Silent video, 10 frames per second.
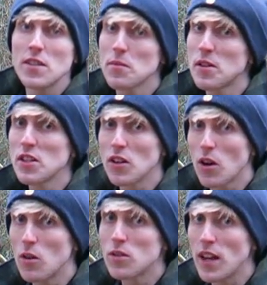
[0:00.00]
especially on
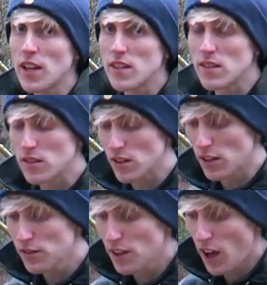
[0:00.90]
cold days and
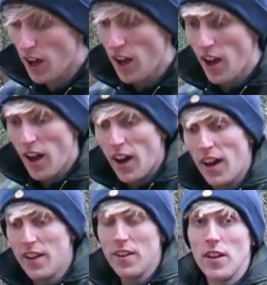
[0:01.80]
stuff.
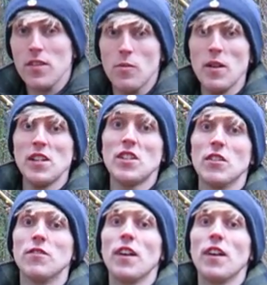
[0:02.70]
And the wind chill